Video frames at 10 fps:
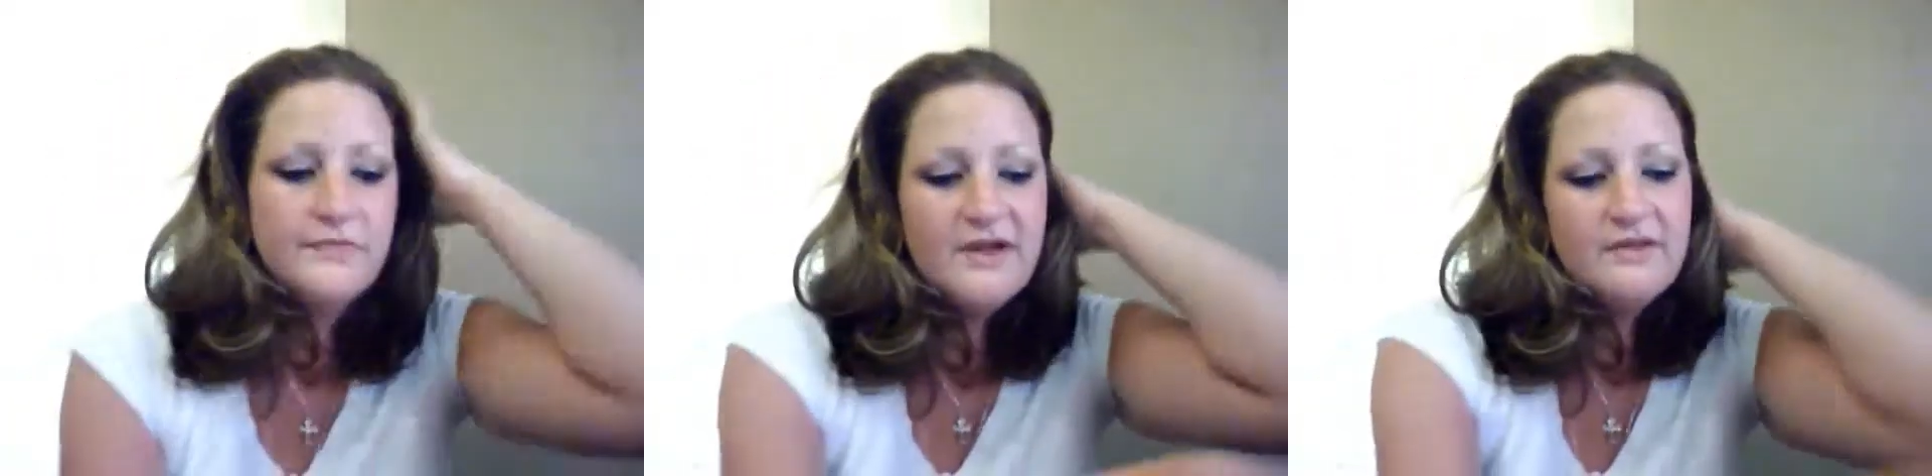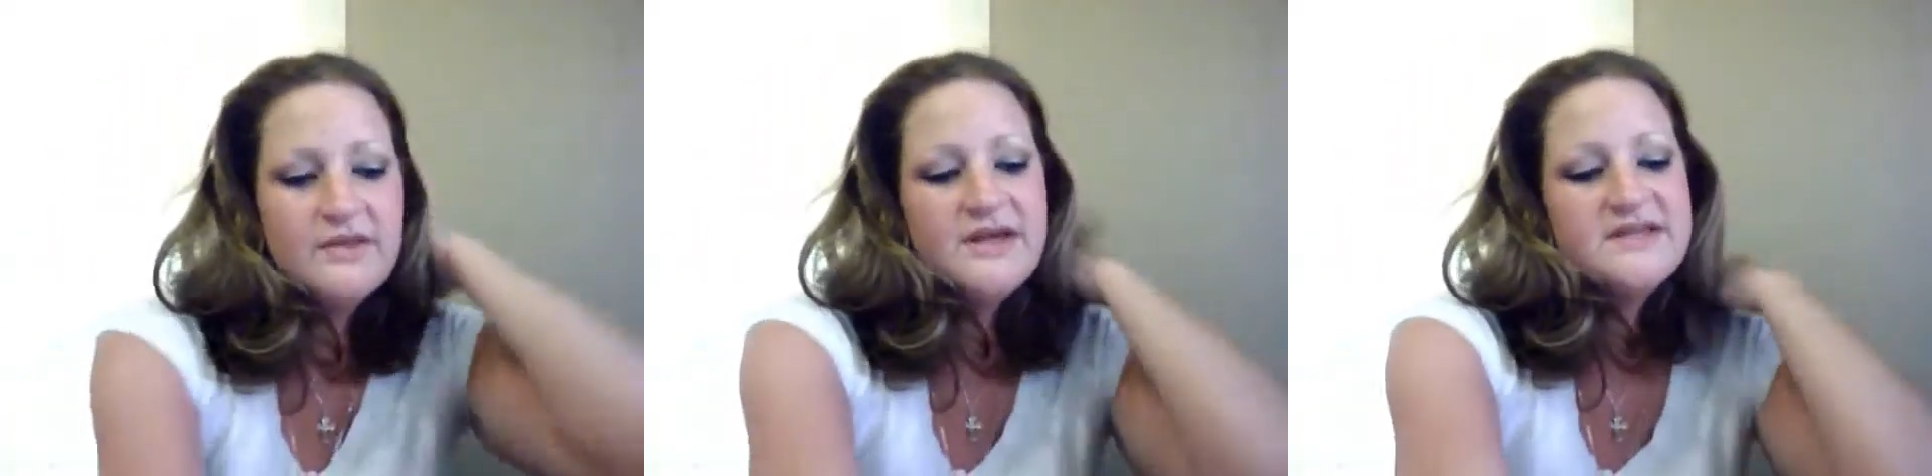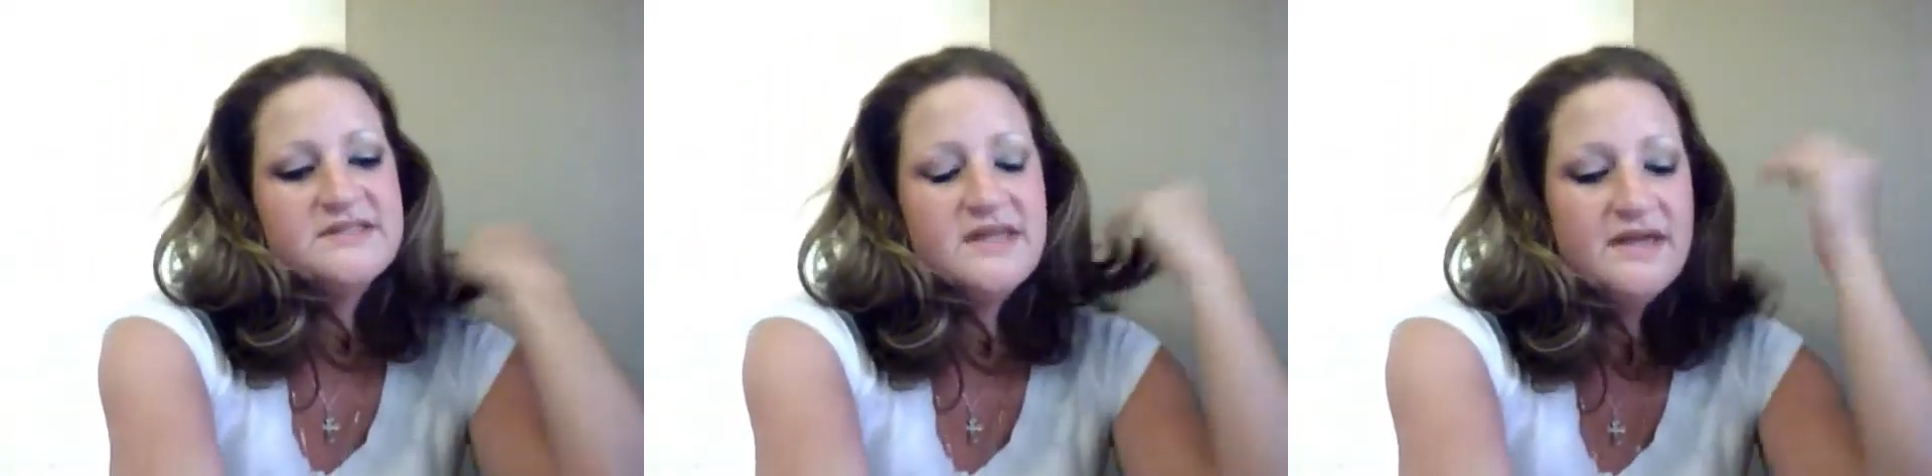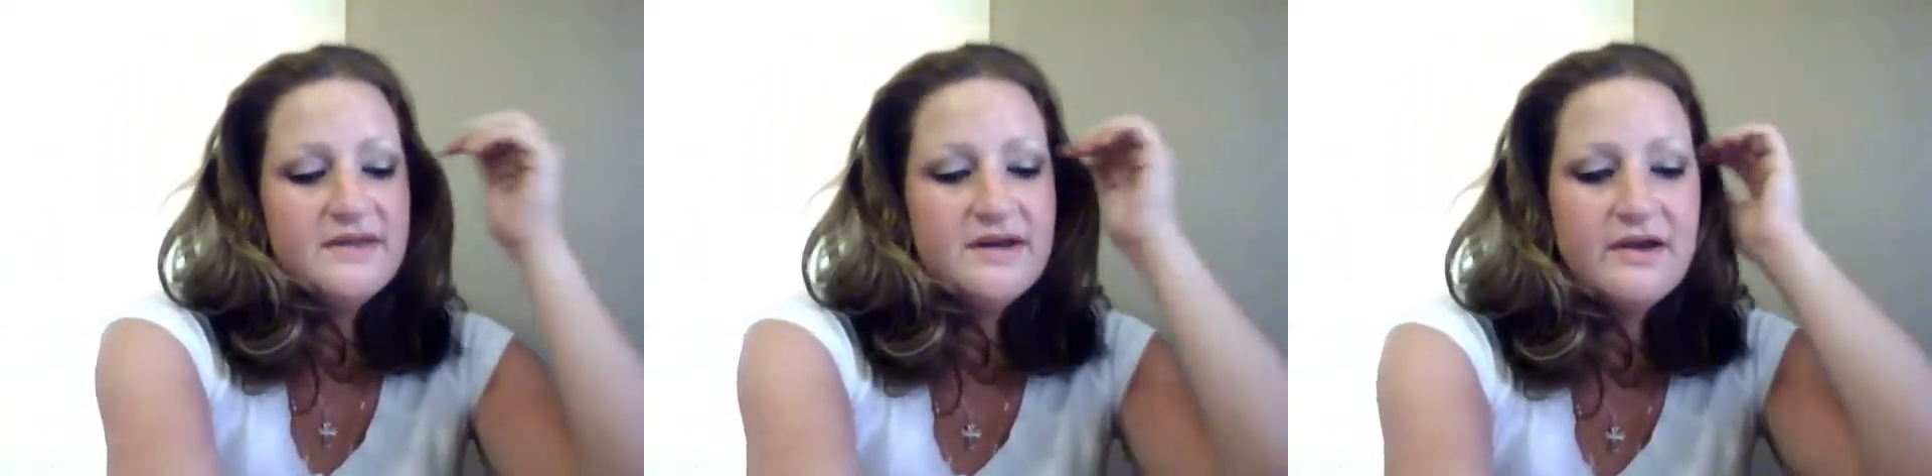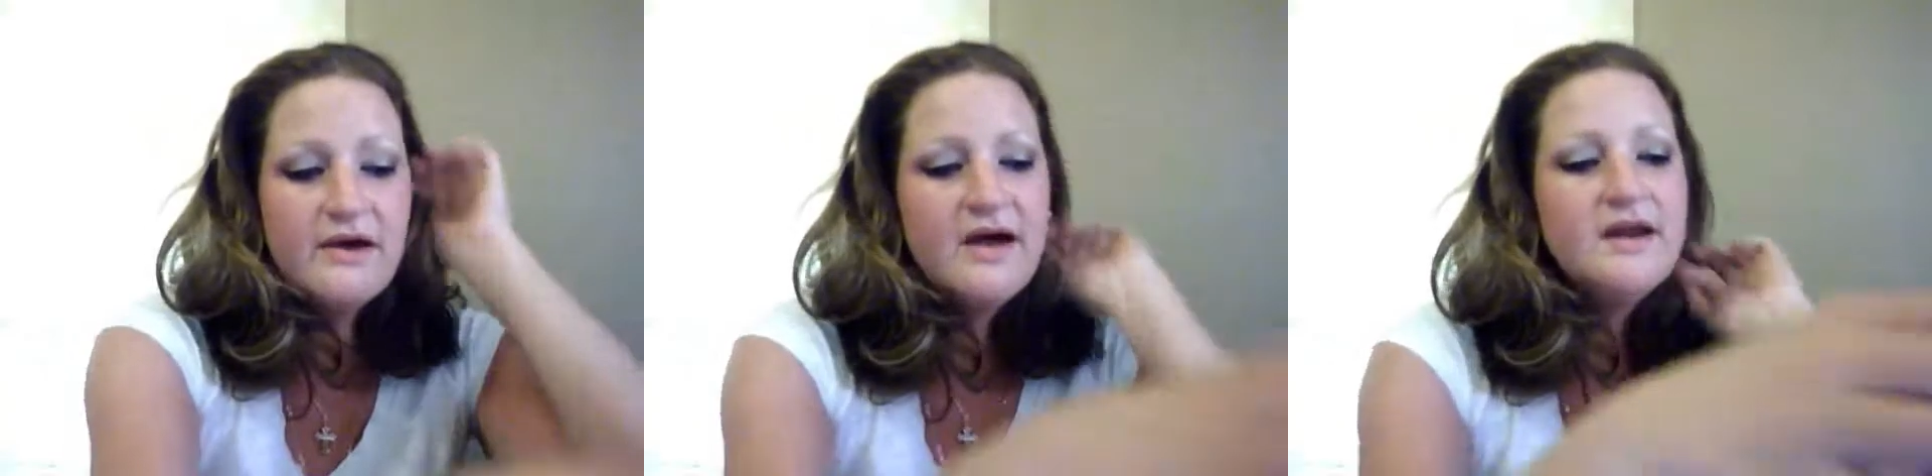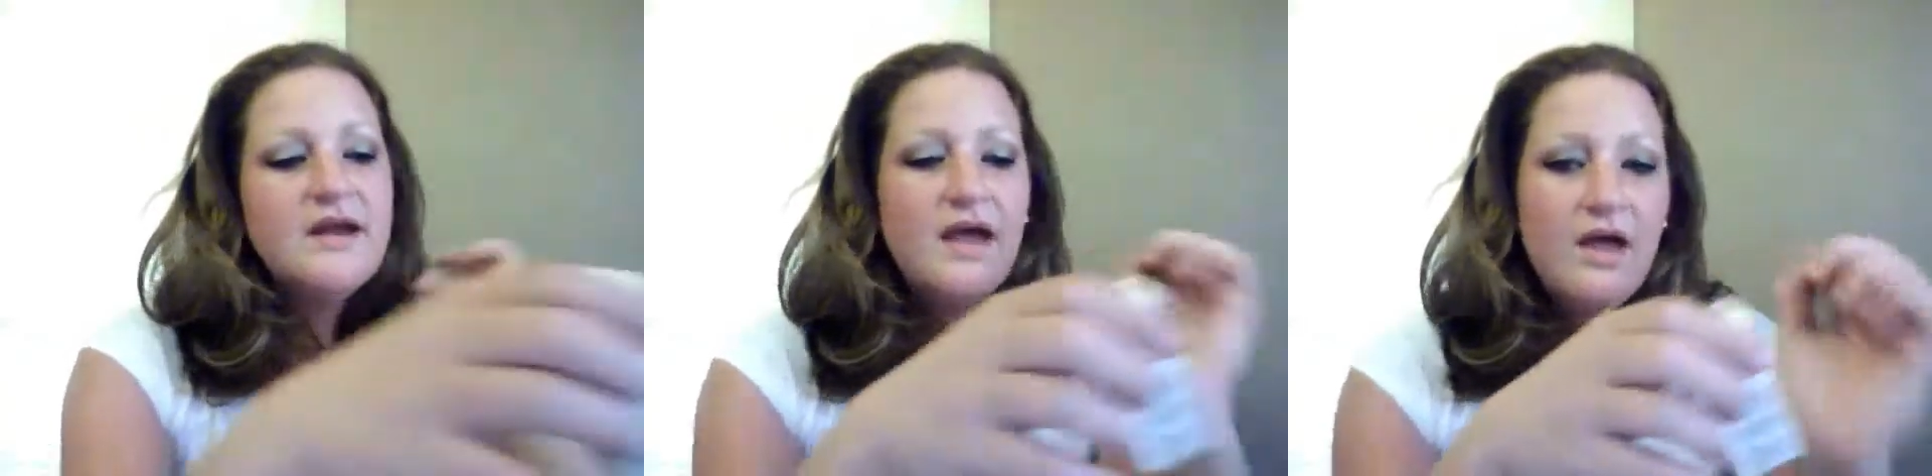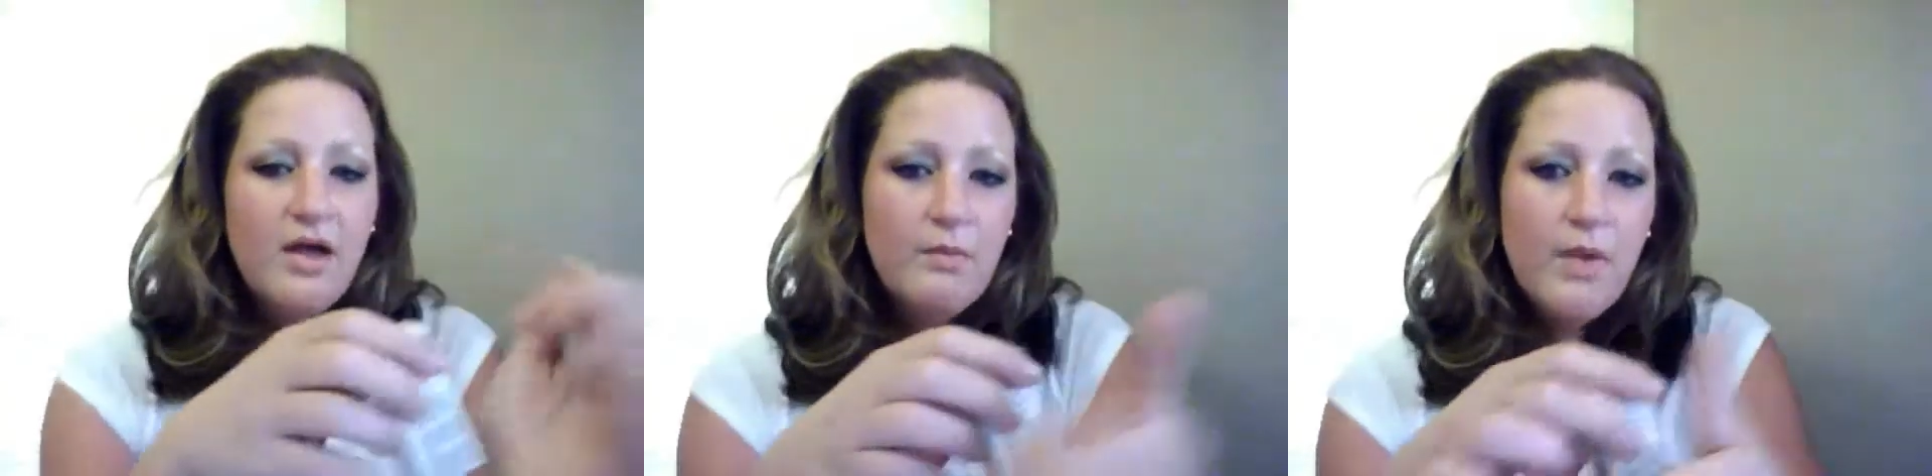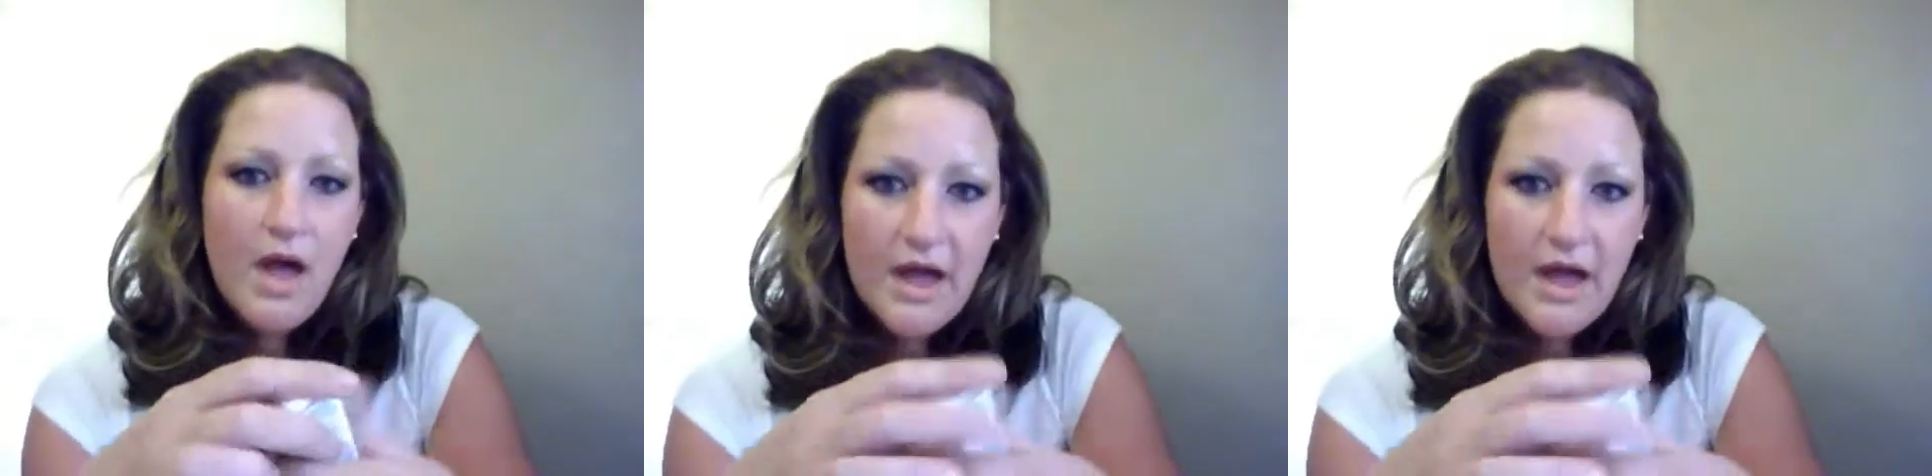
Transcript: Now the next thing that I got, um,